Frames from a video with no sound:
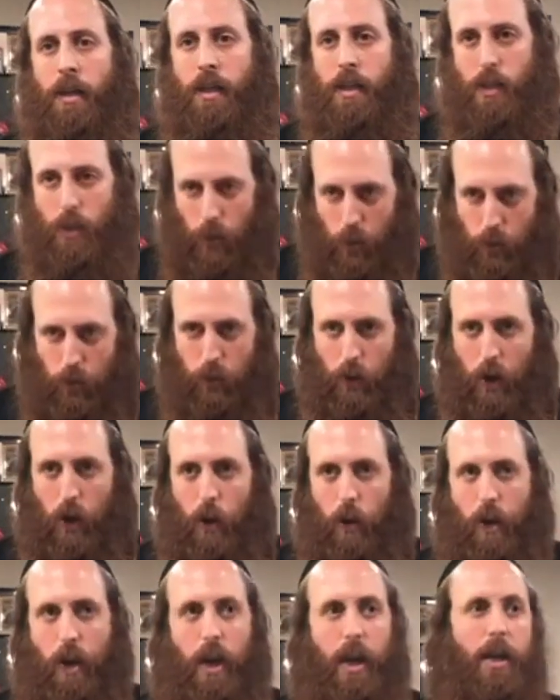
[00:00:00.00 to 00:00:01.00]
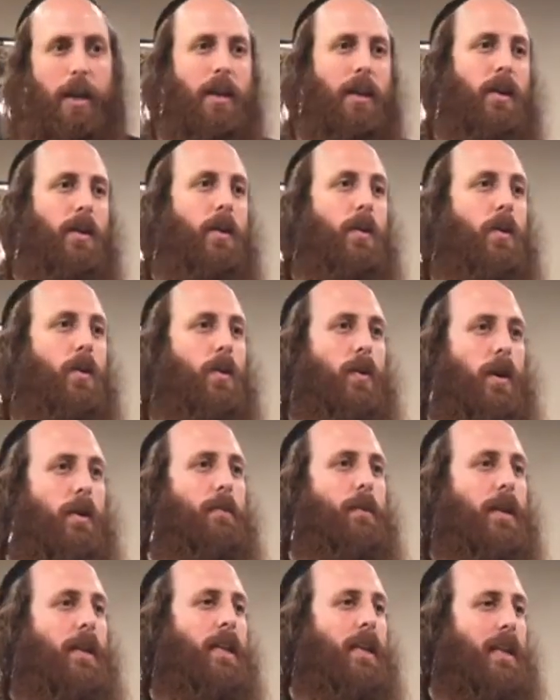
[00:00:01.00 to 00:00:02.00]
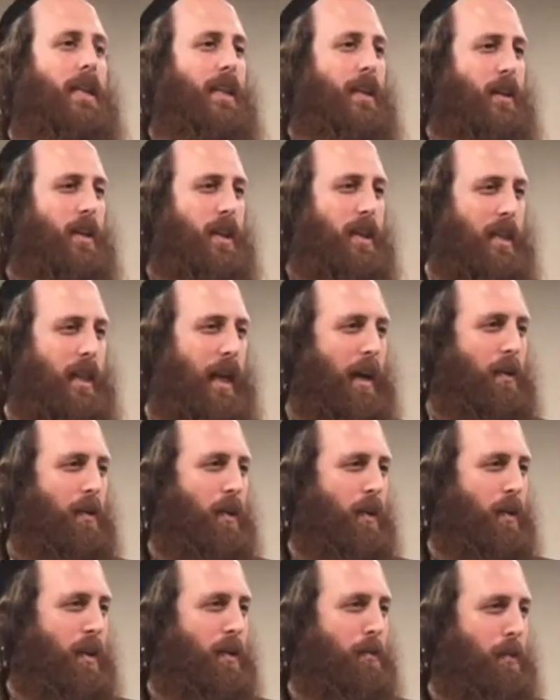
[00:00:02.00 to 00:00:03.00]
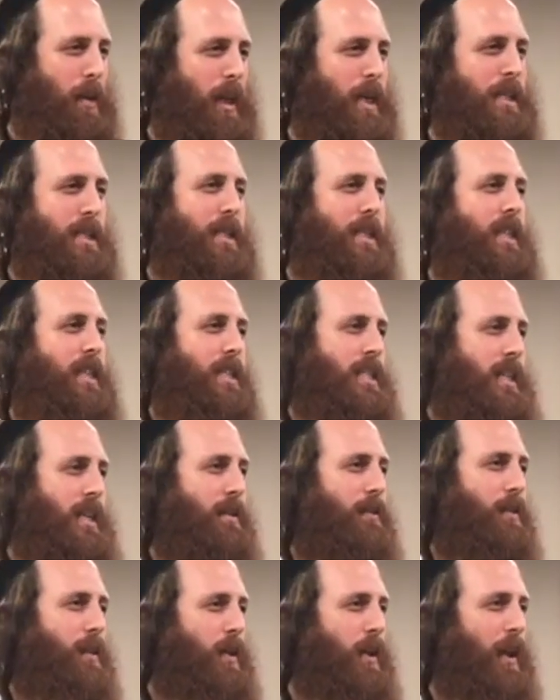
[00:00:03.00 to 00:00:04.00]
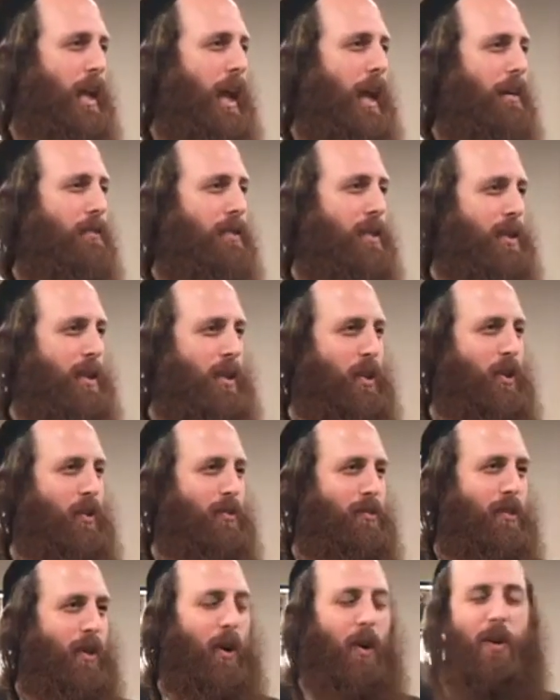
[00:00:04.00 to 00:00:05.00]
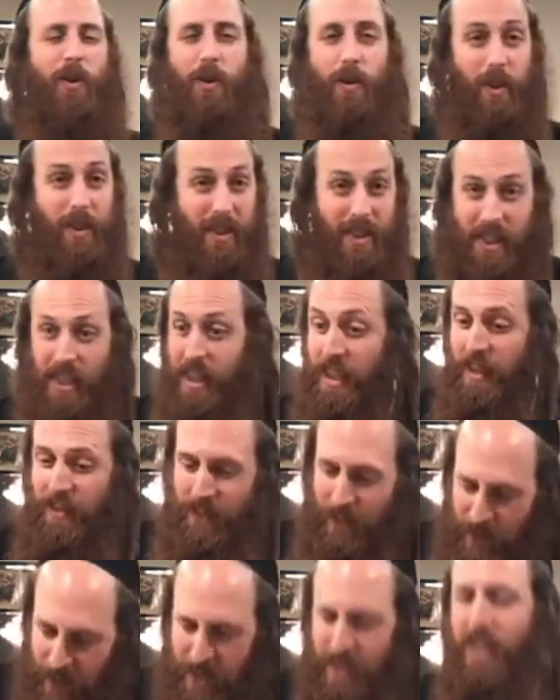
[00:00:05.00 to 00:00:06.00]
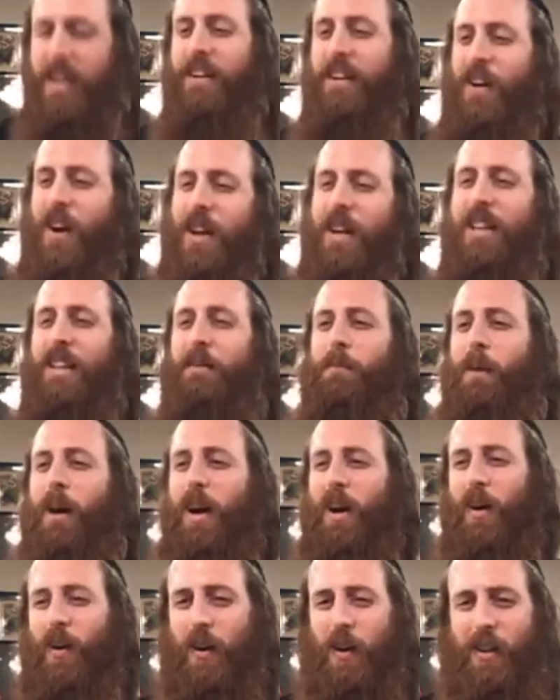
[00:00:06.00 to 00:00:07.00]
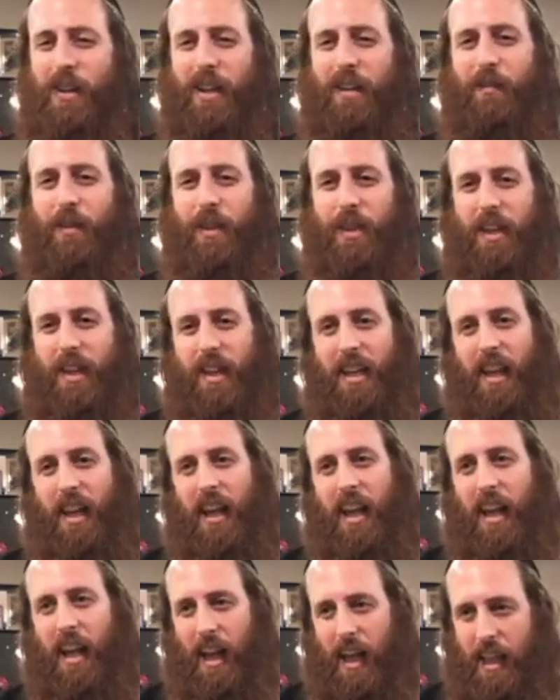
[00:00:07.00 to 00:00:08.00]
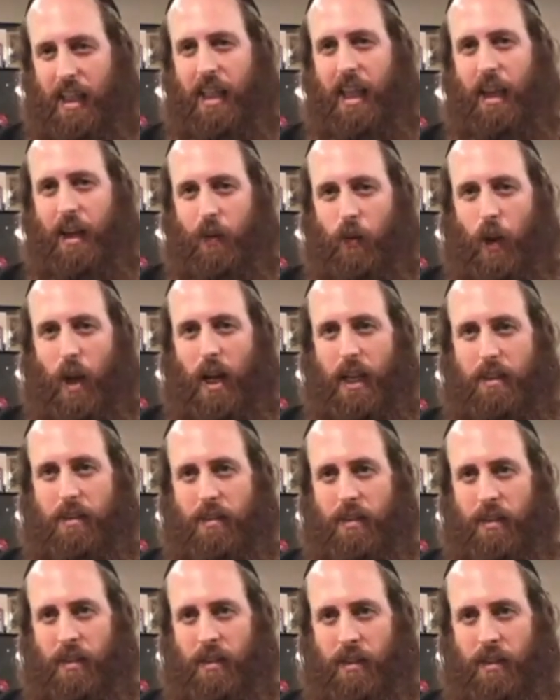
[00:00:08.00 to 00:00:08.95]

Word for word: So, okay, you're immediately going to download the blessings and everything. You're going to have it on your phone. You'll see him. You'll say all the brachot, everything. And then what?